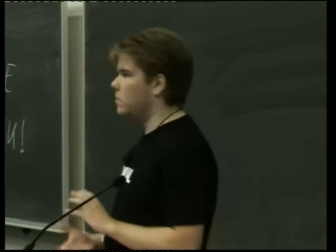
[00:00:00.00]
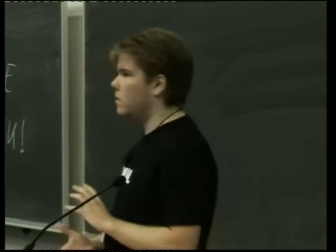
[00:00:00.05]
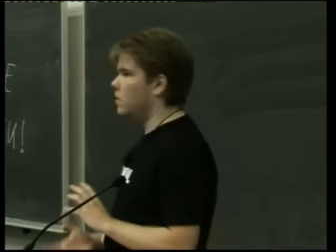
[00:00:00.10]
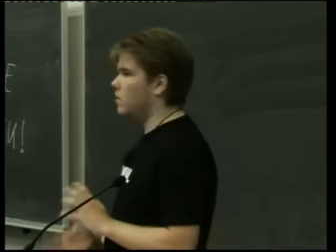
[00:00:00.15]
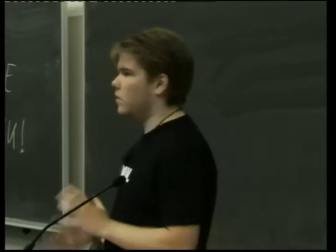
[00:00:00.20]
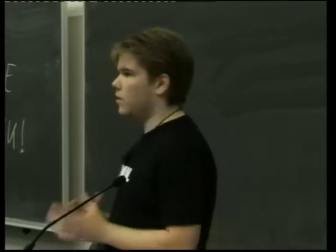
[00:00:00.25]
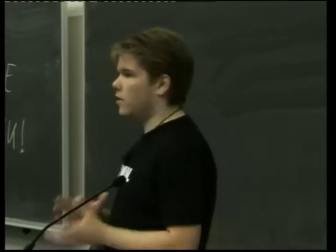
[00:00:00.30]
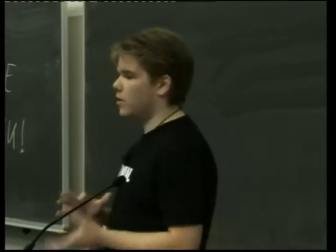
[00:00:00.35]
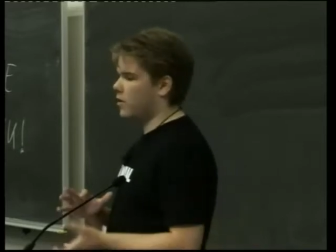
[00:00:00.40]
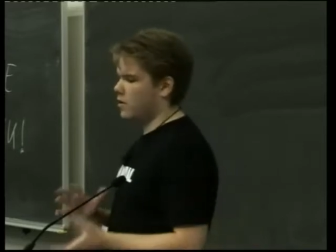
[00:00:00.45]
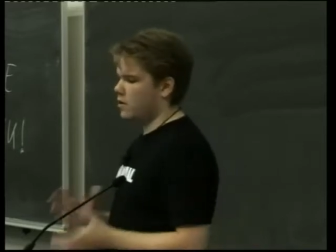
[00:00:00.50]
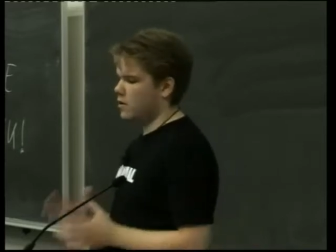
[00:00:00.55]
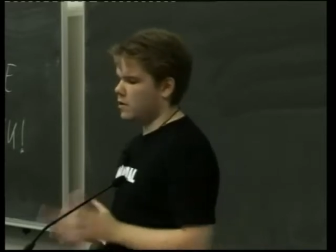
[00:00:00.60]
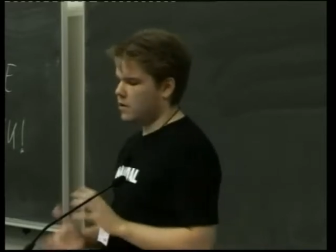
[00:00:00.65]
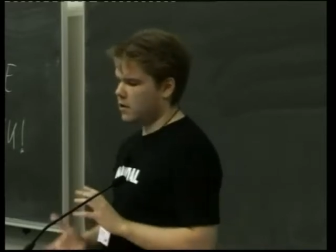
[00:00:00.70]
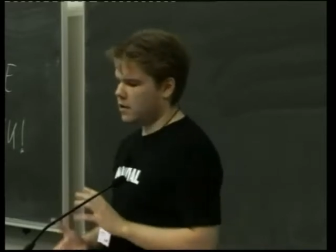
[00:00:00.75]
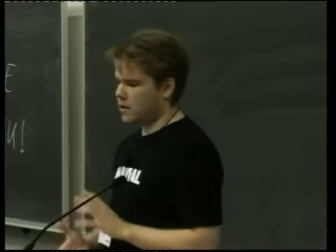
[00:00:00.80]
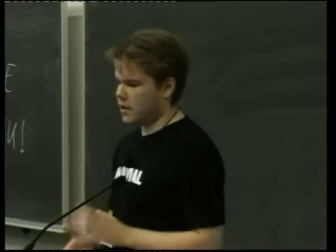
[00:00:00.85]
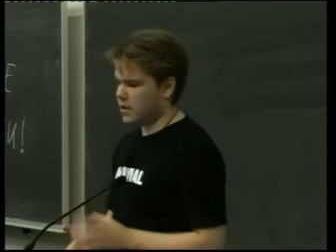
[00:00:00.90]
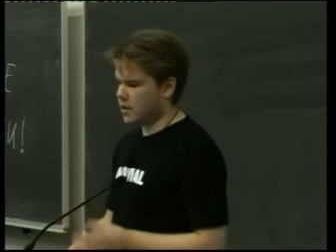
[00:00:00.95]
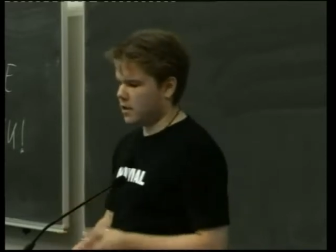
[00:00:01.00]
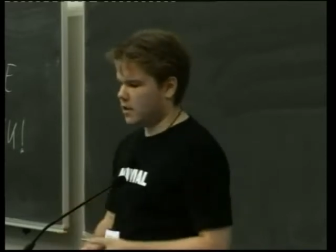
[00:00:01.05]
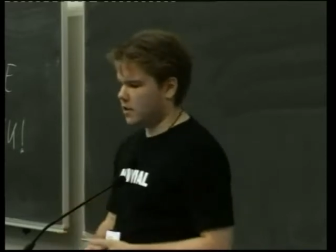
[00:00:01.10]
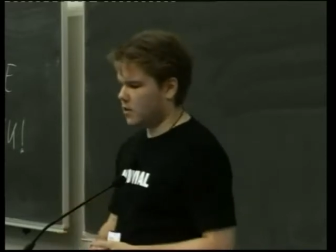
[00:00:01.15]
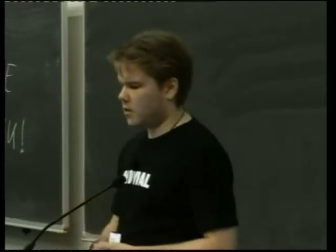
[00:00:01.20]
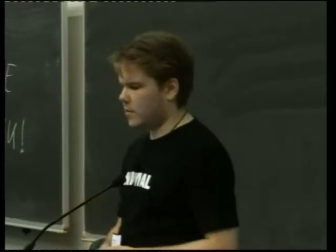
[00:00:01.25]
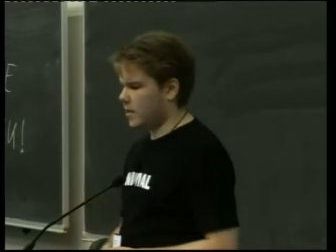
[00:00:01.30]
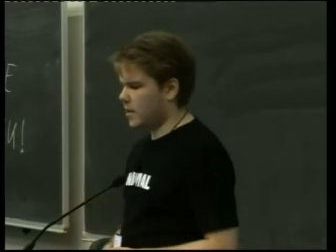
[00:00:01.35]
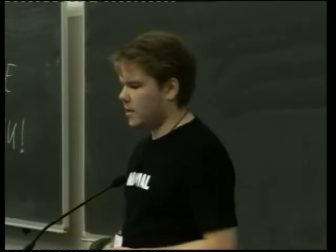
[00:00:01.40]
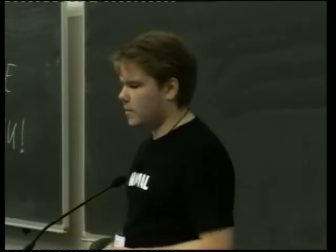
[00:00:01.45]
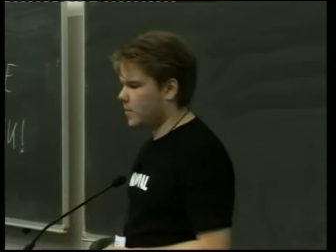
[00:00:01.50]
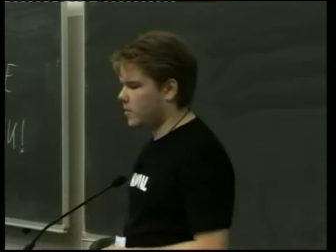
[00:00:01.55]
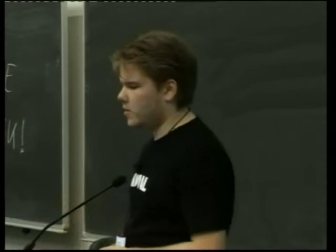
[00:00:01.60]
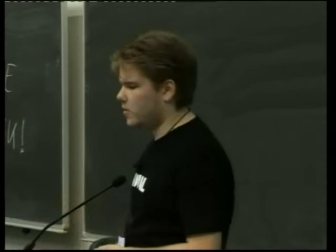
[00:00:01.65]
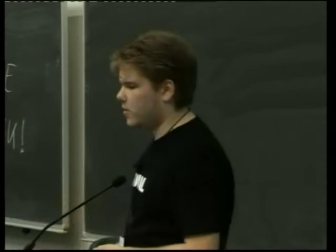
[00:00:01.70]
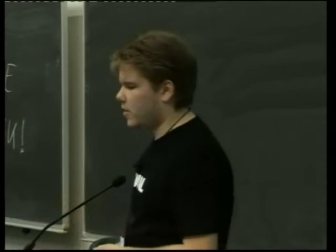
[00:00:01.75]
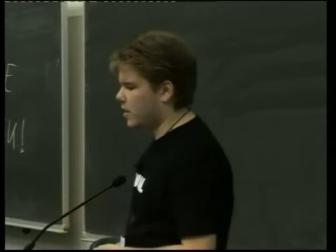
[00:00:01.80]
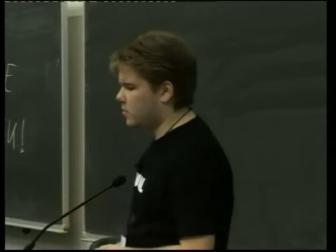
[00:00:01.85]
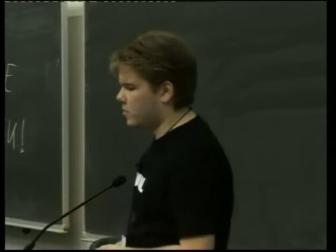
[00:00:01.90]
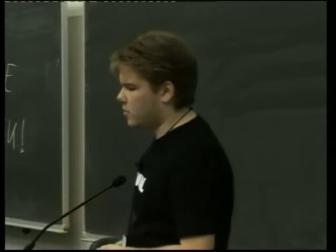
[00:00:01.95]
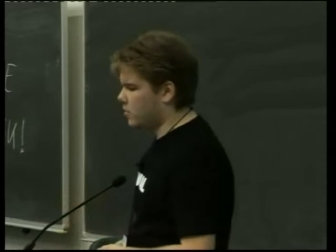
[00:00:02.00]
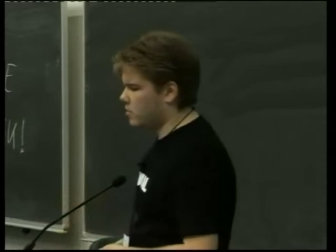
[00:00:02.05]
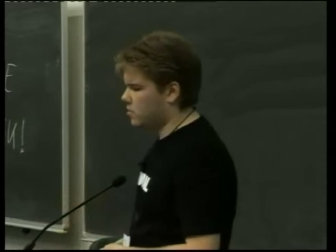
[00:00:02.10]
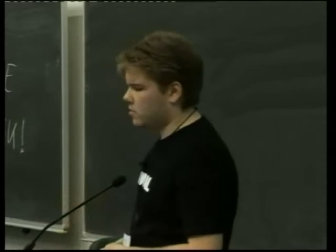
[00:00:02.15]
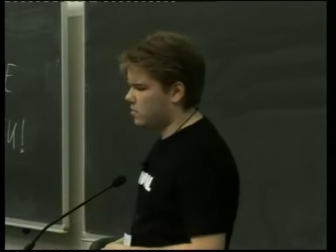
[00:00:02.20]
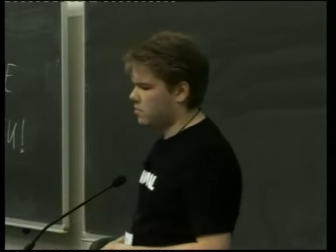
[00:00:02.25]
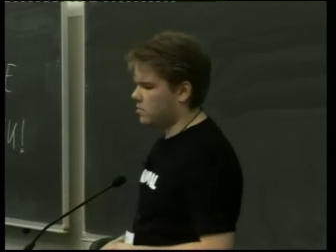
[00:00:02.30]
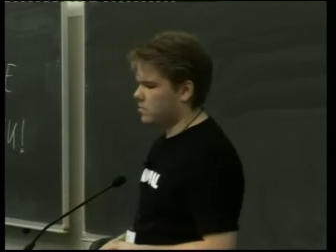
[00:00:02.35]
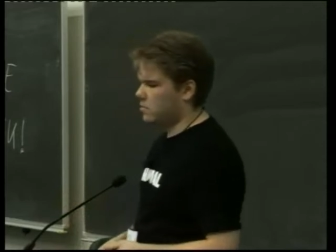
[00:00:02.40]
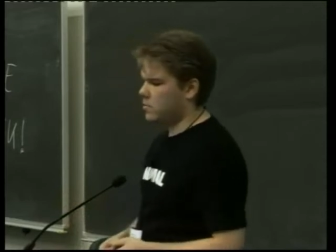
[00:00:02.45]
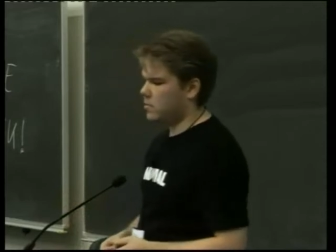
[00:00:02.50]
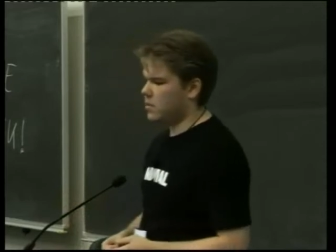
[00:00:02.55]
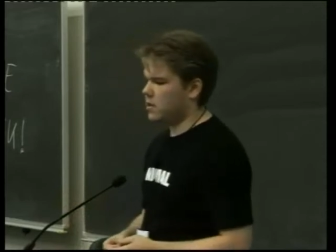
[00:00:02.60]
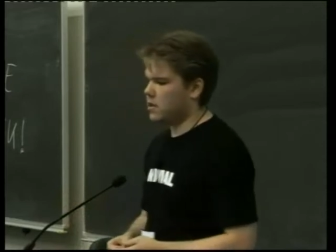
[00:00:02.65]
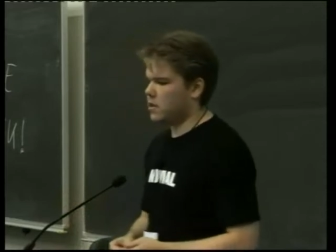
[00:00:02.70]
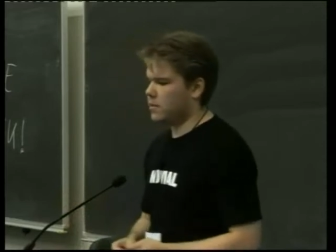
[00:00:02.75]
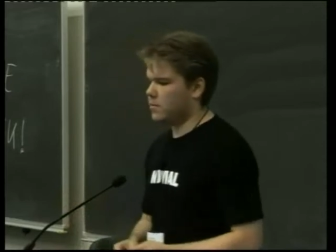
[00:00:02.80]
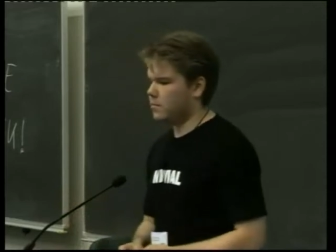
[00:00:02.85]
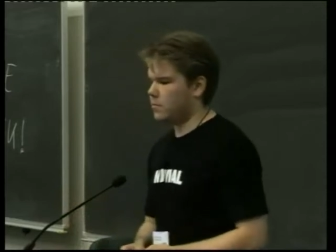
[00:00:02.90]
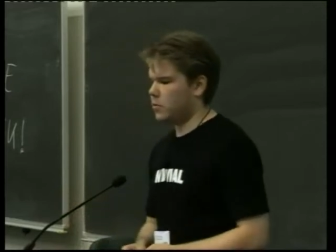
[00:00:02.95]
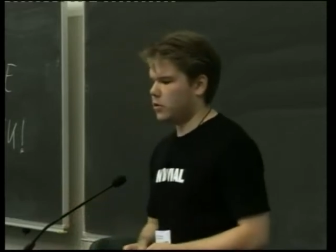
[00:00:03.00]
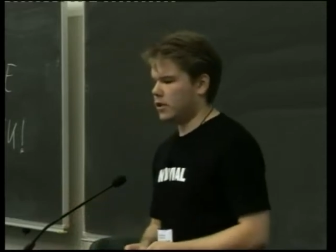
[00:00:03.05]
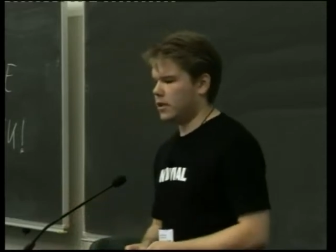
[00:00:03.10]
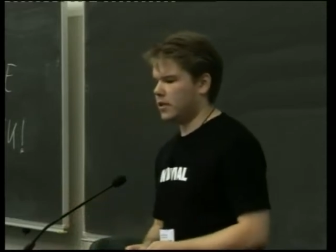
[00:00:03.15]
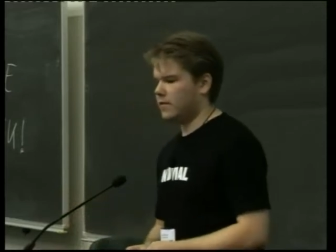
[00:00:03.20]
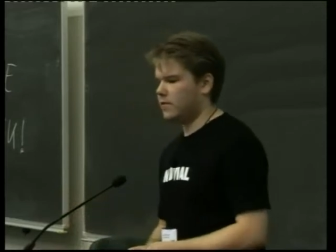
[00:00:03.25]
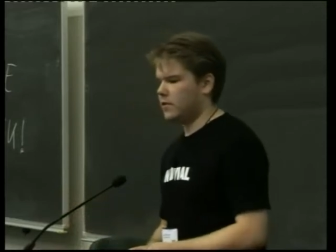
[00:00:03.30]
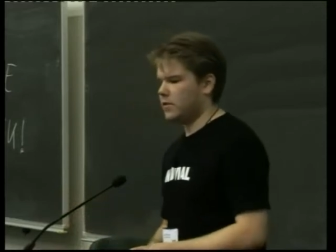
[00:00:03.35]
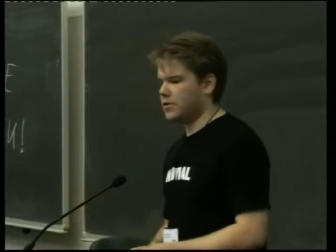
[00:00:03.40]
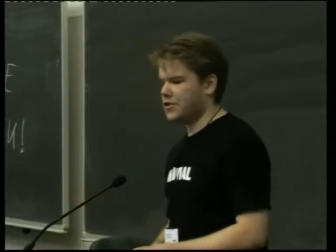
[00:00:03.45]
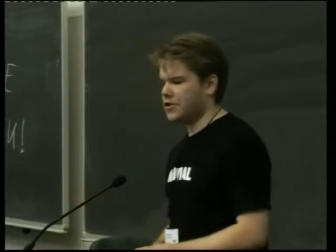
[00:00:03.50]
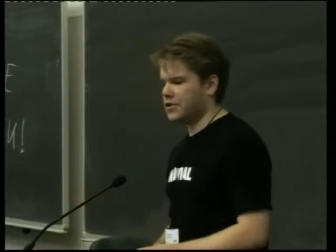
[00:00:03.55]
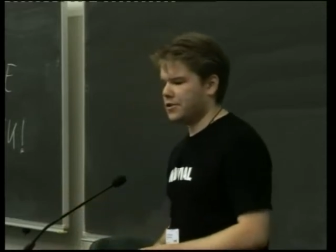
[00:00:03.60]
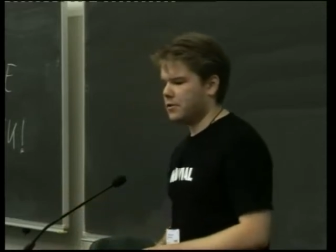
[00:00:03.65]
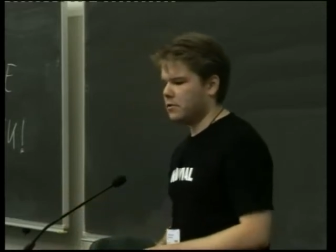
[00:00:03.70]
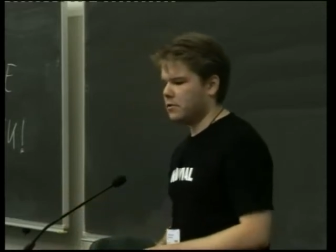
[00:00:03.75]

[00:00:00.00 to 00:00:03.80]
longer design document about Scratchbox at some point in future.